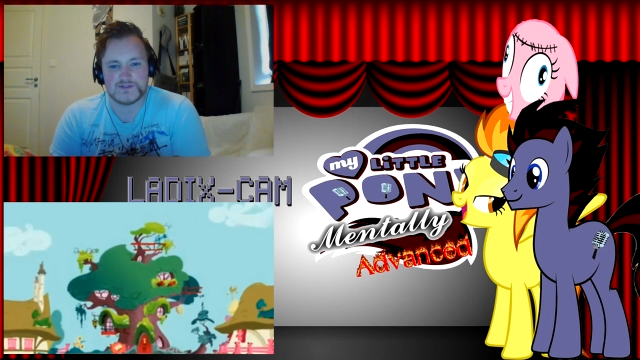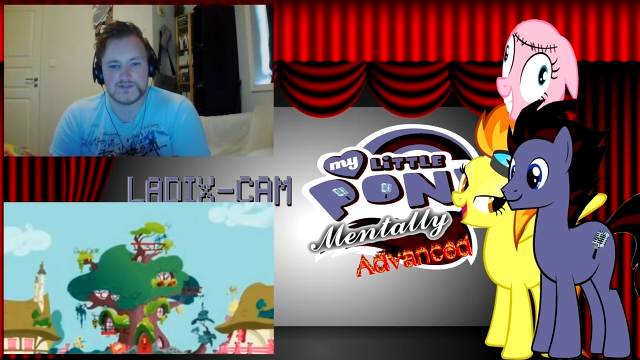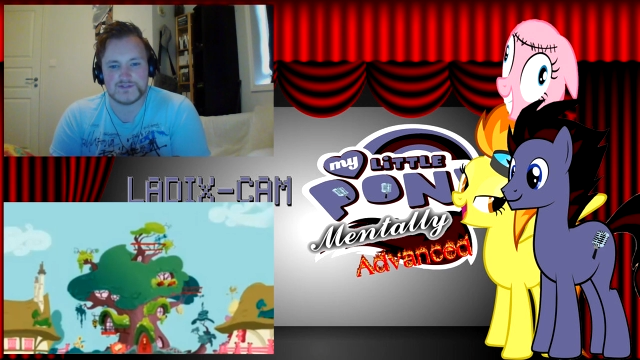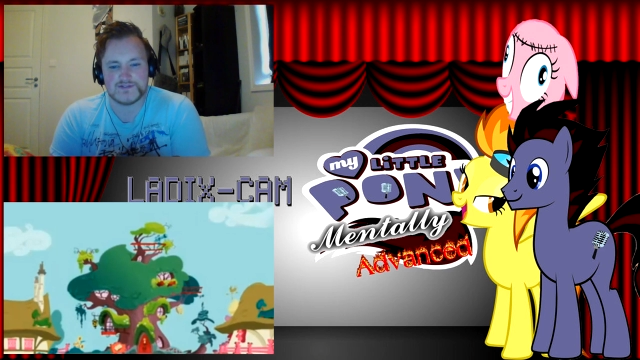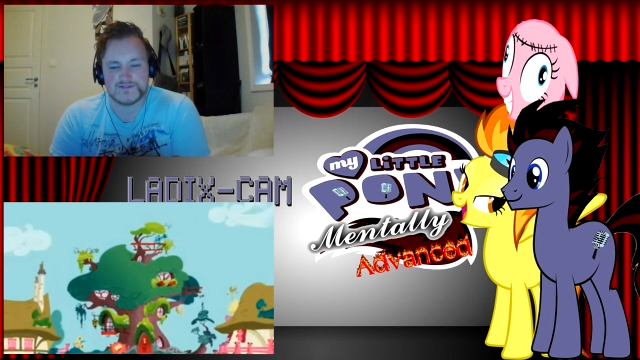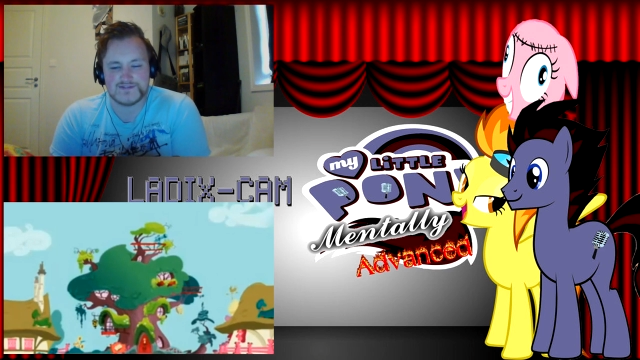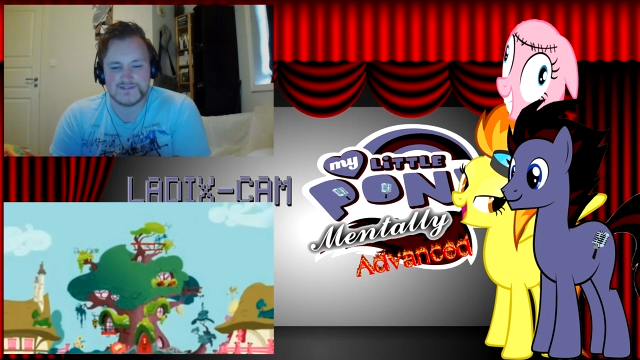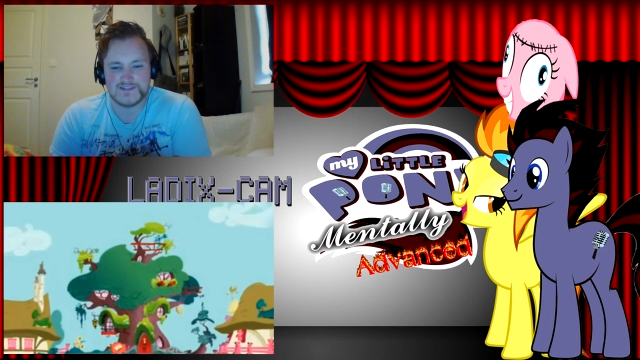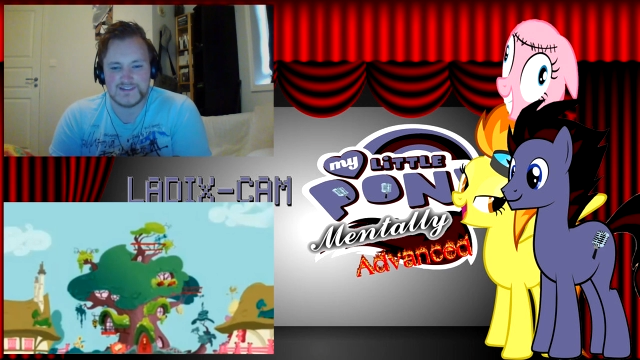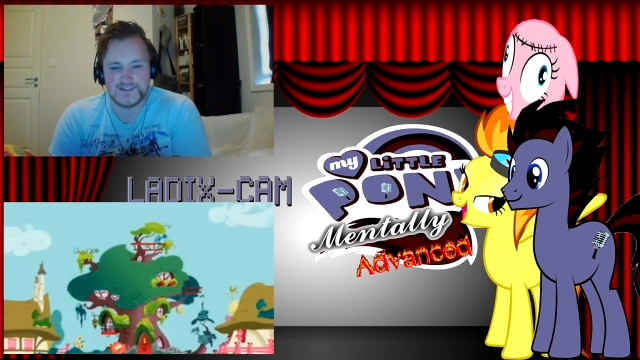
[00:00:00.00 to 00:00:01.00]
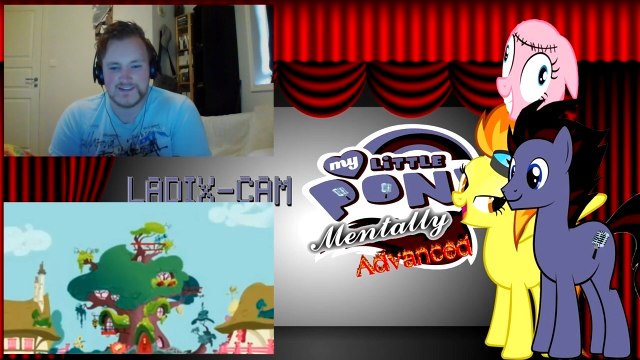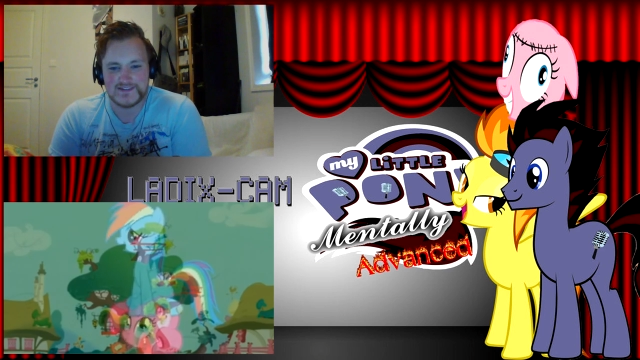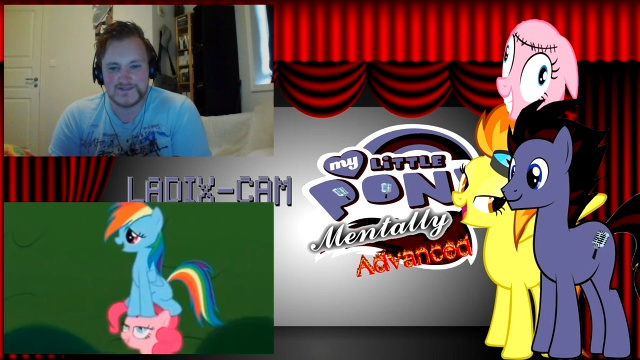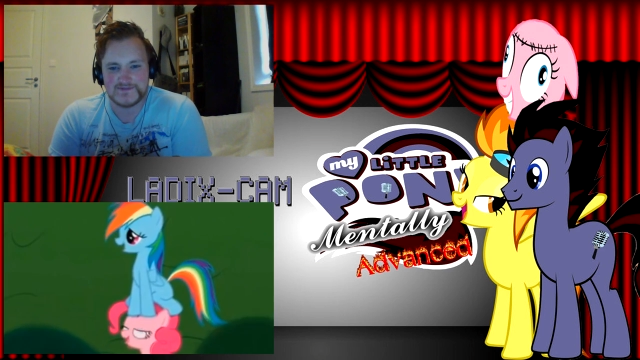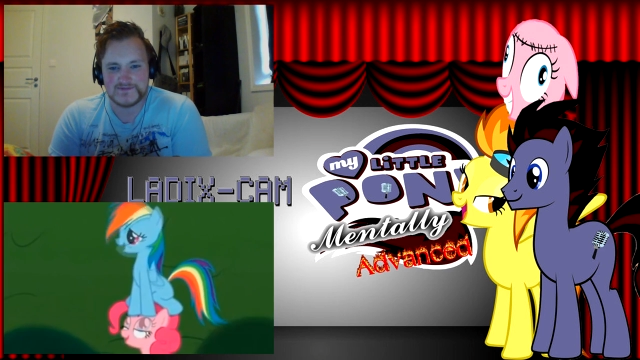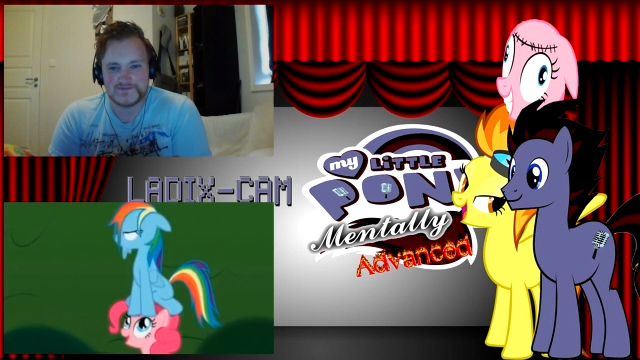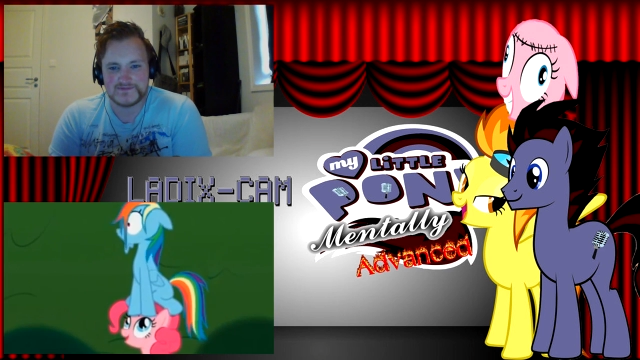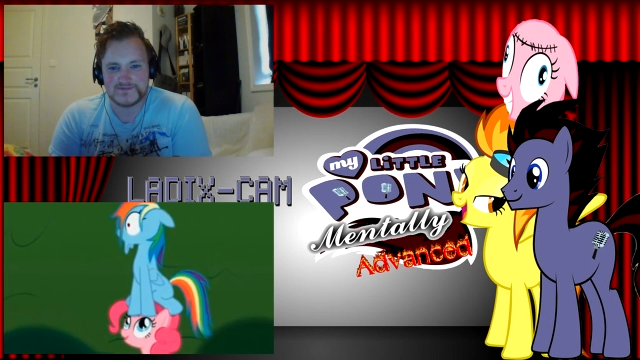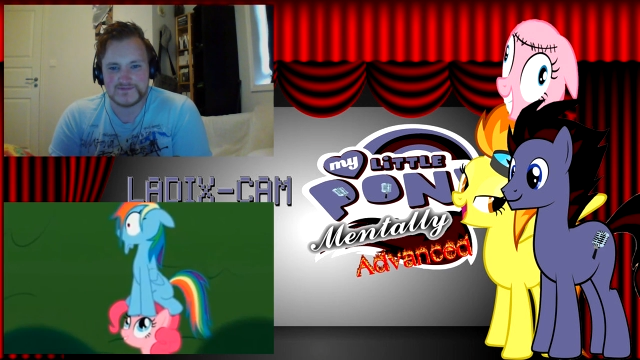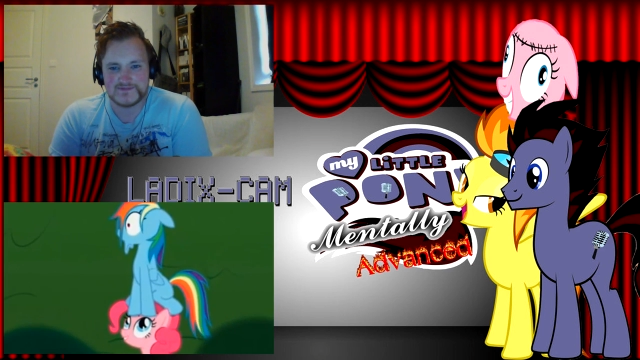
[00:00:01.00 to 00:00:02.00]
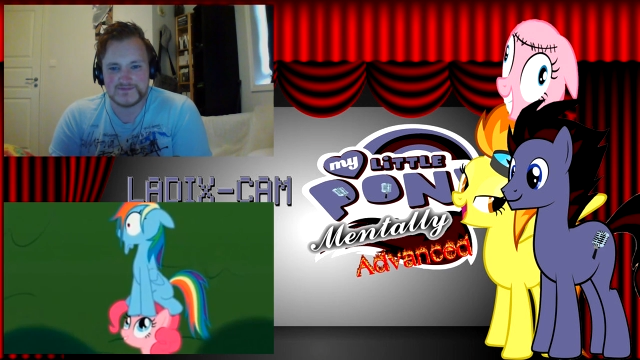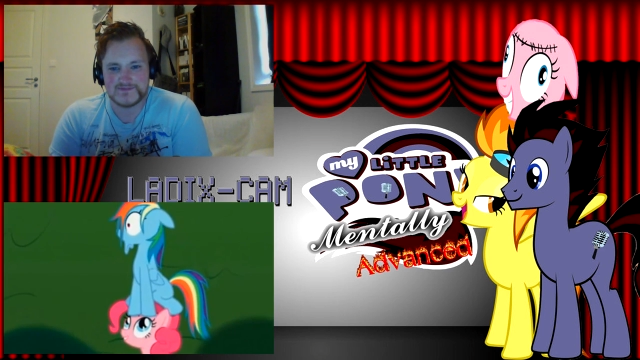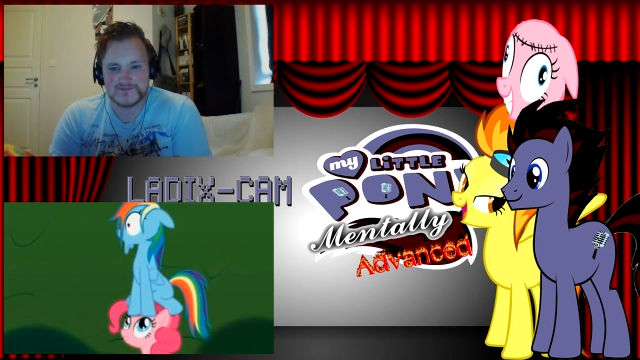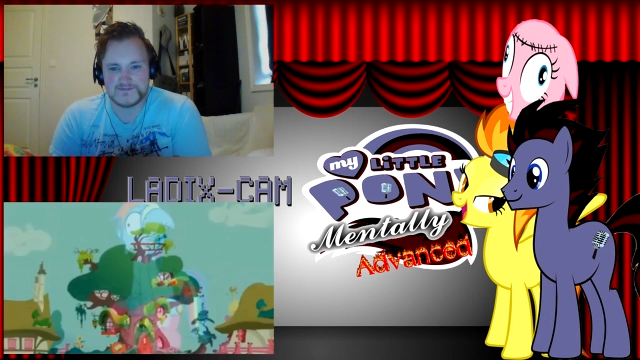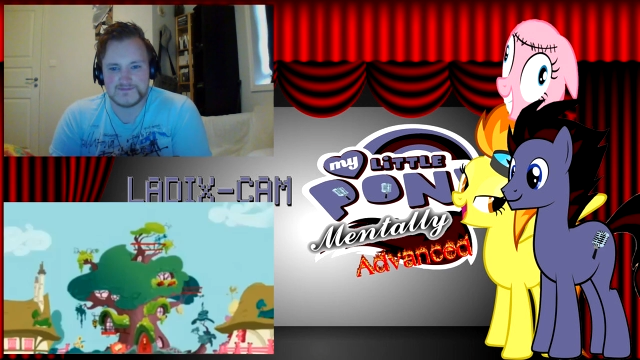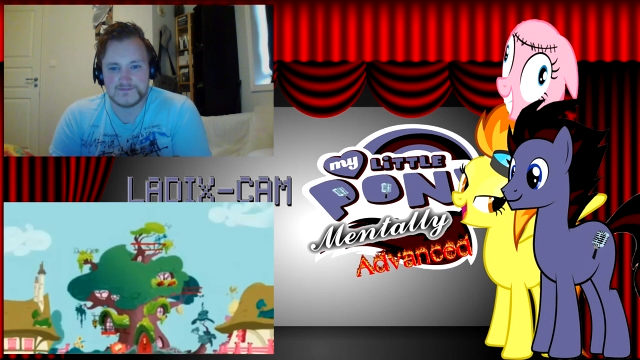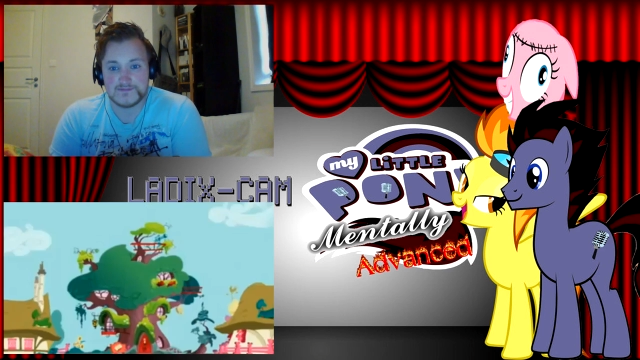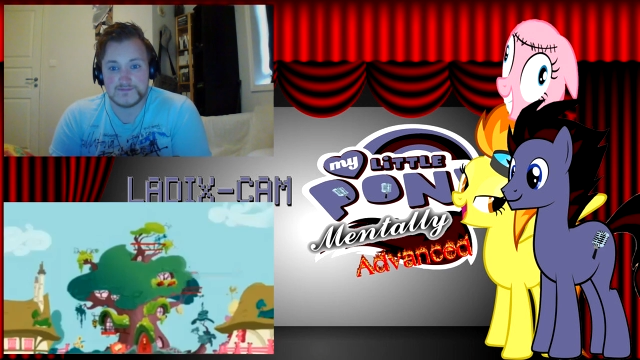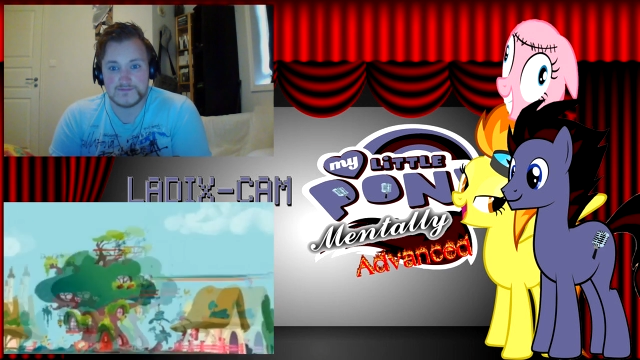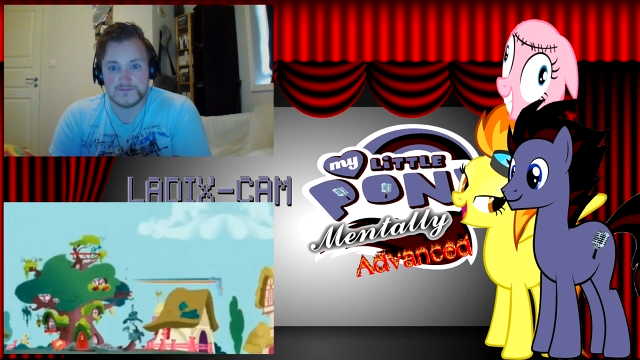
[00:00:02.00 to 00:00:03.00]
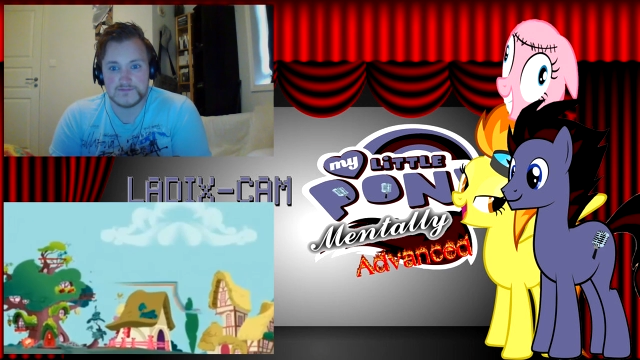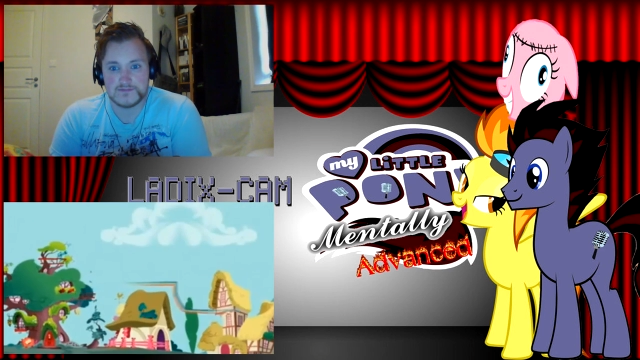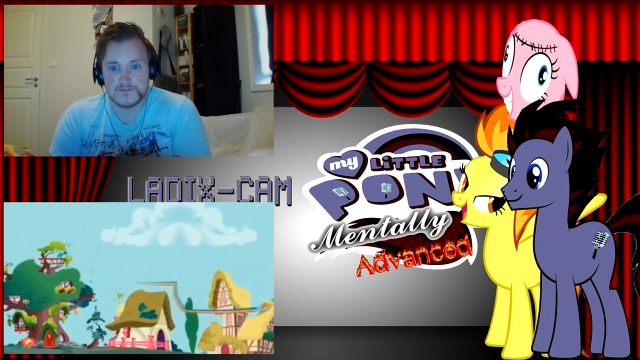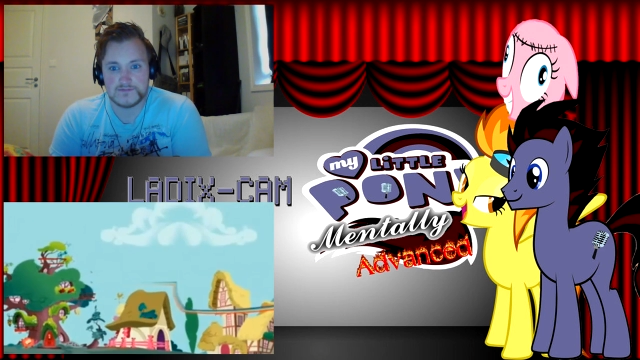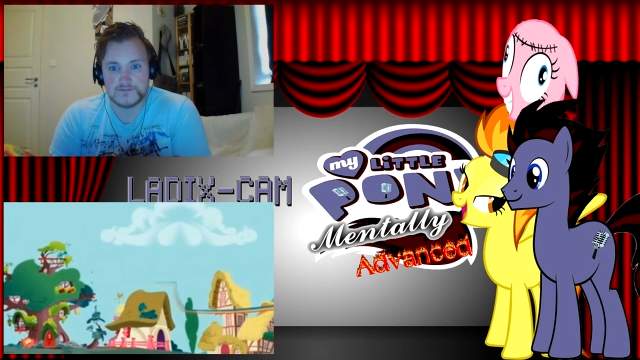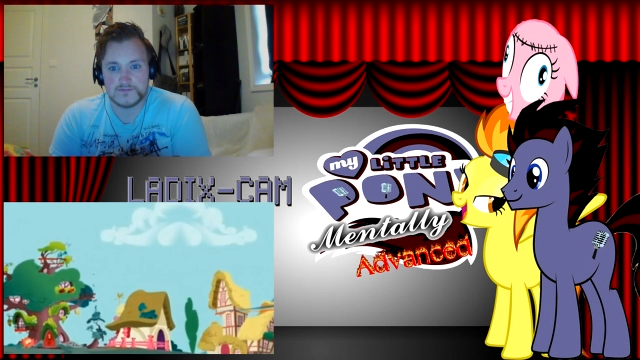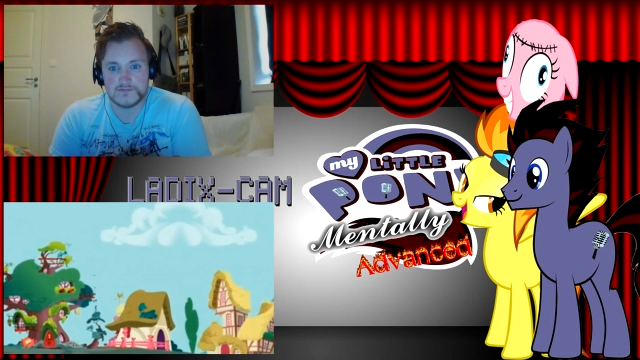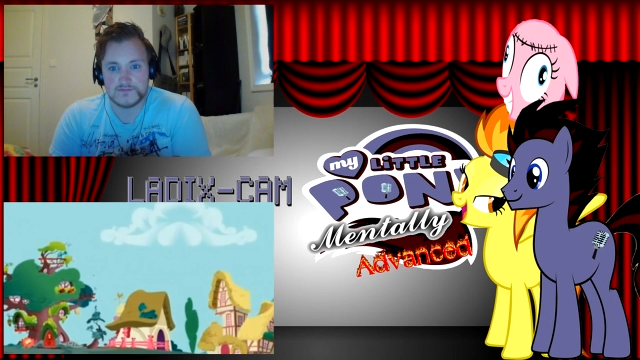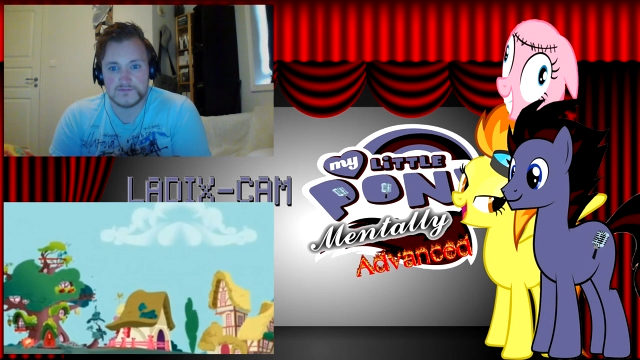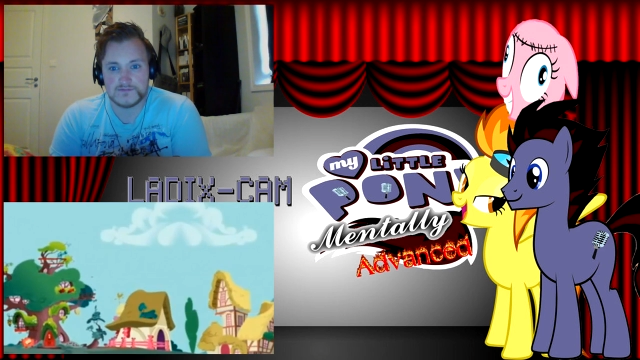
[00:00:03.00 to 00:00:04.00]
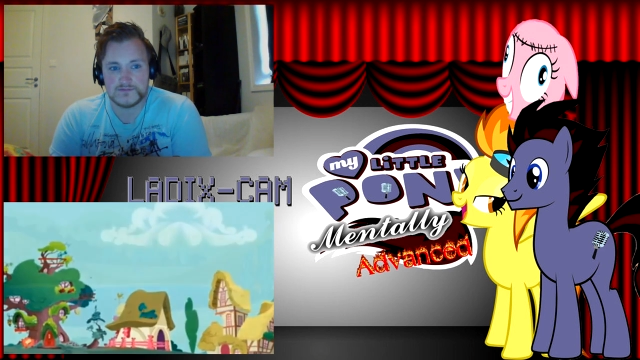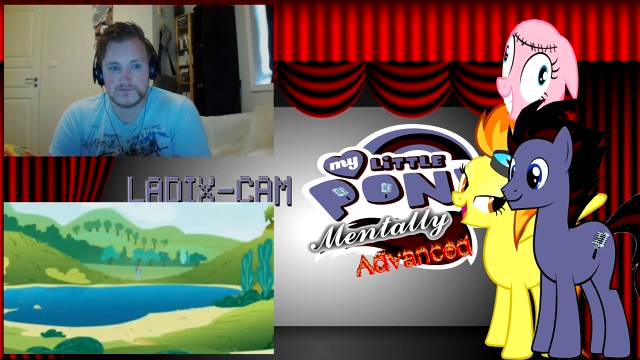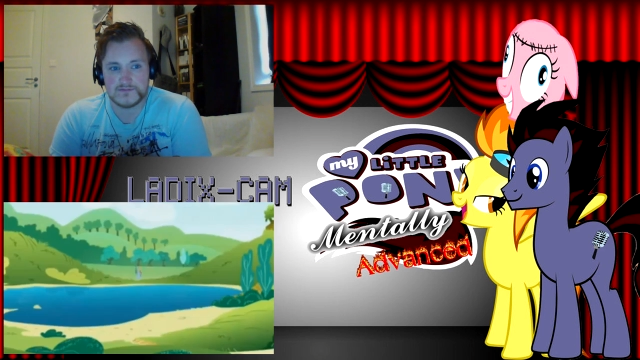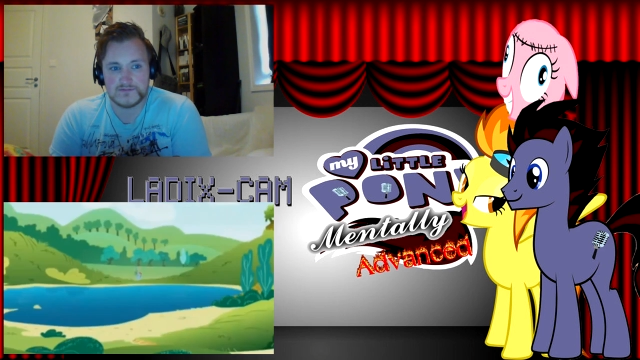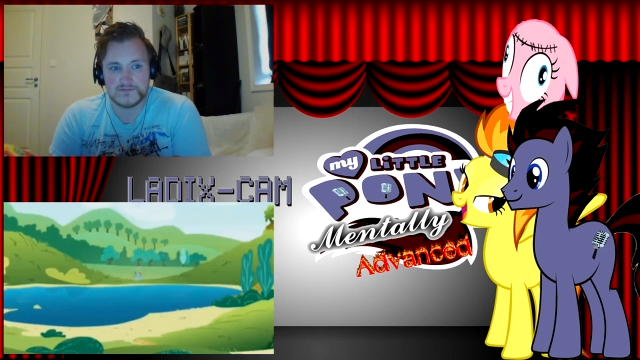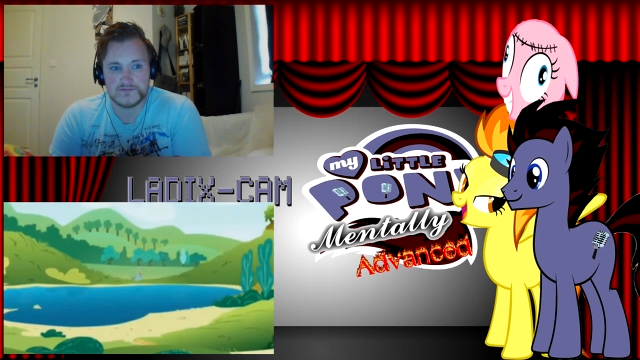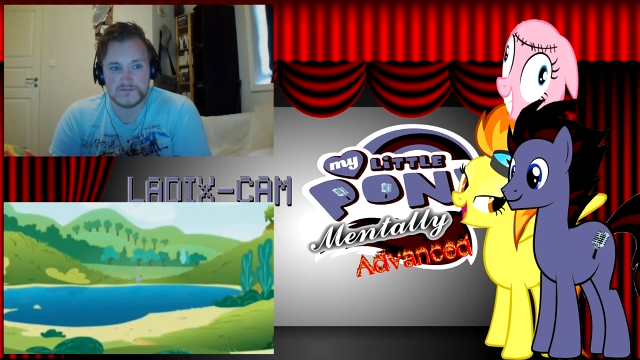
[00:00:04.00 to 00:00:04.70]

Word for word: Oh, you think I will cut your wings off? Scream!